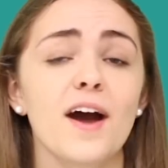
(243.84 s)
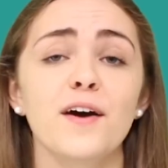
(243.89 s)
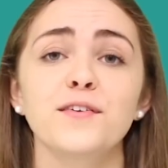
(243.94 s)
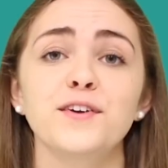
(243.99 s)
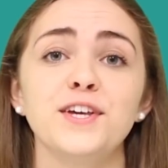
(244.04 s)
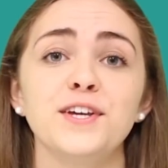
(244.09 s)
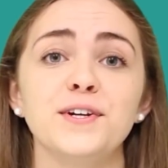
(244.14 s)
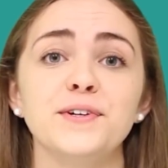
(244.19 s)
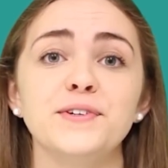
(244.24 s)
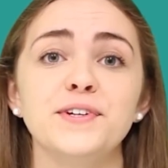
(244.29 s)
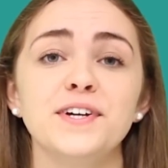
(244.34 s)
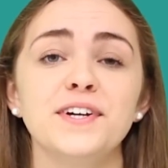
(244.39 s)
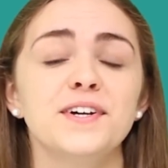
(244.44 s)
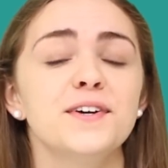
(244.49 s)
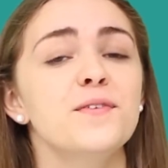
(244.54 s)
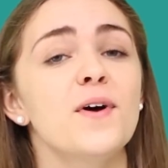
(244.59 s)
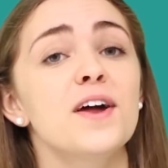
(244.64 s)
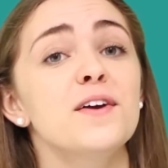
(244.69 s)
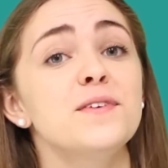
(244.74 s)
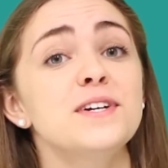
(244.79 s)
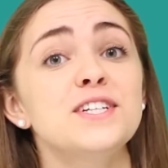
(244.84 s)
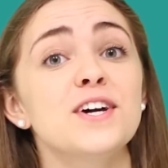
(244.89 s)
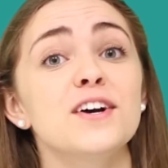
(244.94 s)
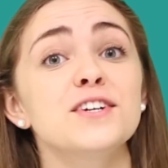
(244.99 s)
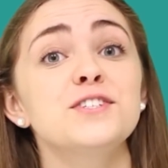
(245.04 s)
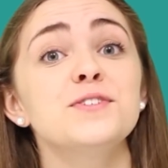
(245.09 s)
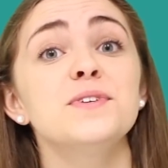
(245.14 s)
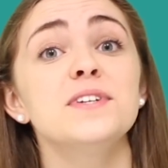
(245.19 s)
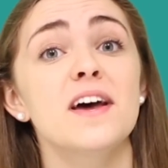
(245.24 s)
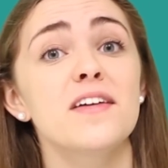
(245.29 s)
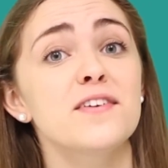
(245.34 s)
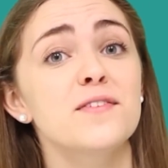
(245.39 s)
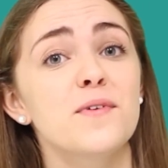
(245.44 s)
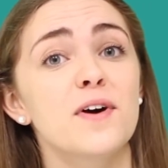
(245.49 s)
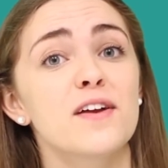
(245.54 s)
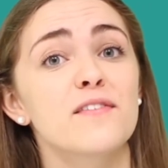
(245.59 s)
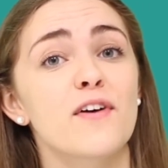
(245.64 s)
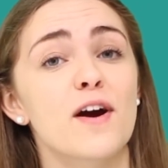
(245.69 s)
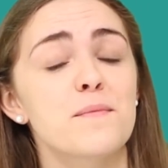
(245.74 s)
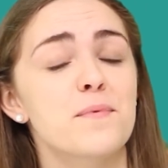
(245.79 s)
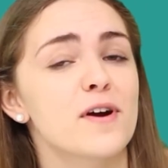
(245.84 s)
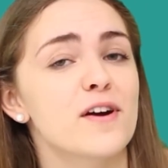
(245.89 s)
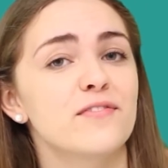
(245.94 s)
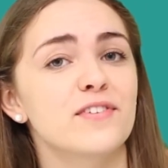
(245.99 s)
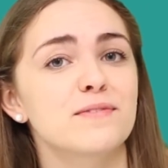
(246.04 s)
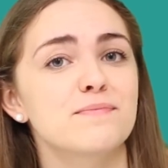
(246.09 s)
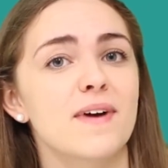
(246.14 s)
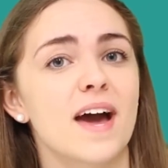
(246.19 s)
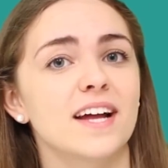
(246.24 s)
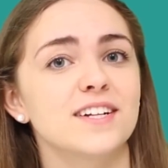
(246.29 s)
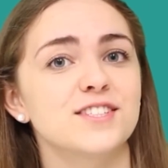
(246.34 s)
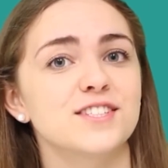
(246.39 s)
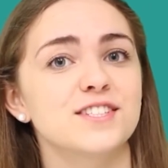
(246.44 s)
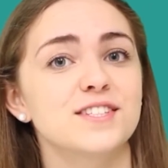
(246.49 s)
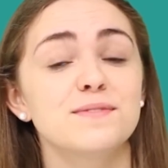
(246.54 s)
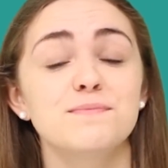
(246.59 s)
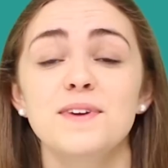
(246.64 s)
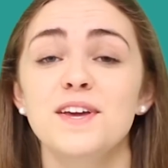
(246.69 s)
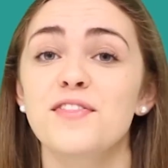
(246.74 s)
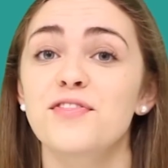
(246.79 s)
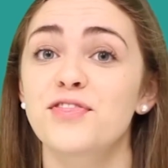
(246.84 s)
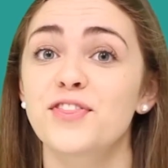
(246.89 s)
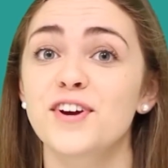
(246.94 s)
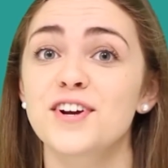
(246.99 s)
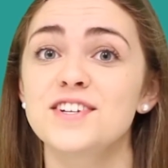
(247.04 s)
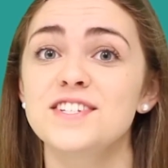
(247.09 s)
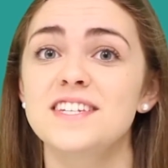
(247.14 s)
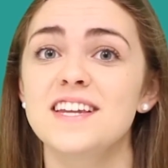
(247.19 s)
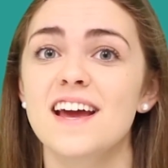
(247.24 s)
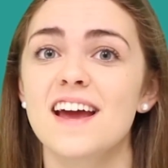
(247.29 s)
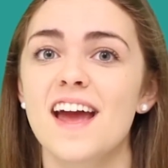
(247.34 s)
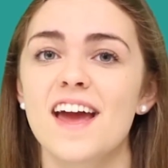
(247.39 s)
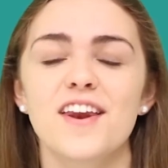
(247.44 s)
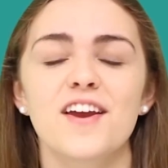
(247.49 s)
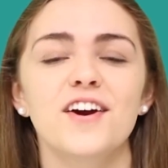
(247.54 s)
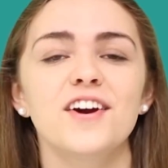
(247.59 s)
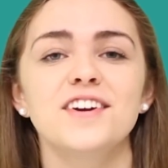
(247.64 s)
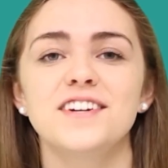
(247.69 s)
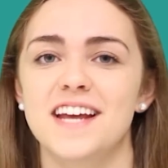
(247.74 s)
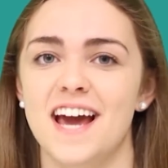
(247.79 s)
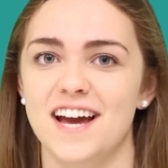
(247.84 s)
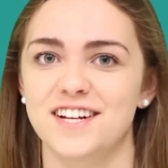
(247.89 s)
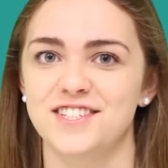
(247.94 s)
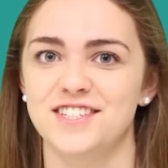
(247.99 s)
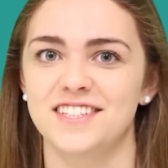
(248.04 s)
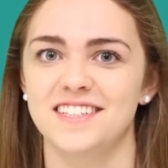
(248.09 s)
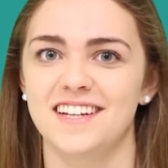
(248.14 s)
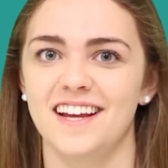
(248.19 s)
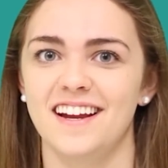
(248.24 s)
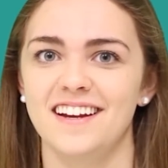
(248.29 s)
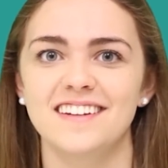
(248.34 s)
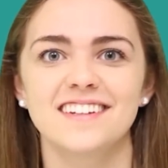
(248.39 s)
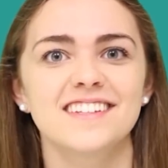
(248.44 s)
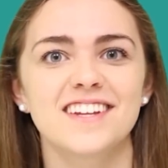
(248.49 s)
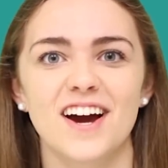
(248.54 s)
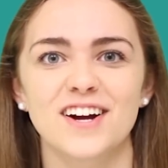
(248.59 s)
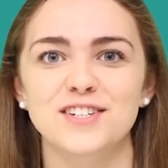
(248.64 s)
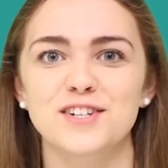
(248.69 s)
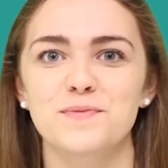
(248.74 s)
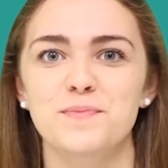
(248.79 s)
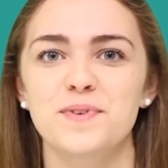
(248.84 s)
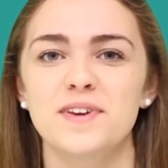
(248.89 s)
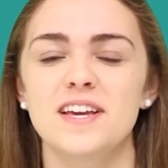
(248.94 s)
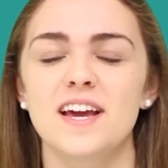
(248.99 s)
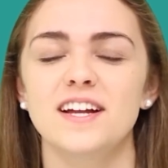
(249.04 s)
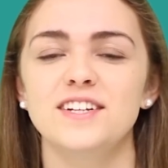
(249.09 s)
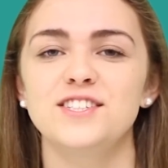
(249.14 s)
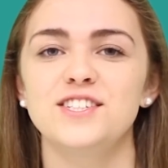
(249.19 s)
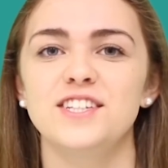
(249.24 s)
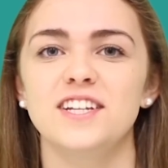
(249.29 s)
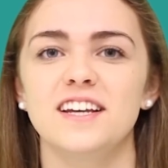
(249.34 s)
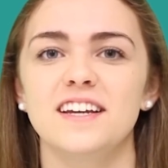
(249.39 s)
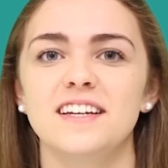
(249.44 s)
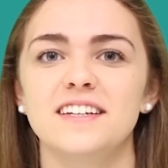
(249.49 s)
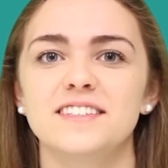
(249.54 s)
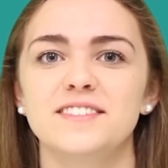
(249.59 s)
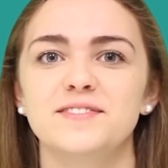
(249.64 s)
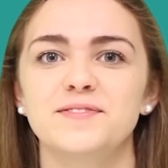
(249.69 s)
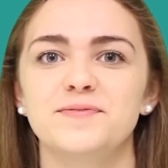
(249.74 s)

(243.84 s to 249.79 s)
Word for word: How cute. Why don't we talk to another one of our perfect matches? Meet Thursday and her dashing date, Dr. PhD.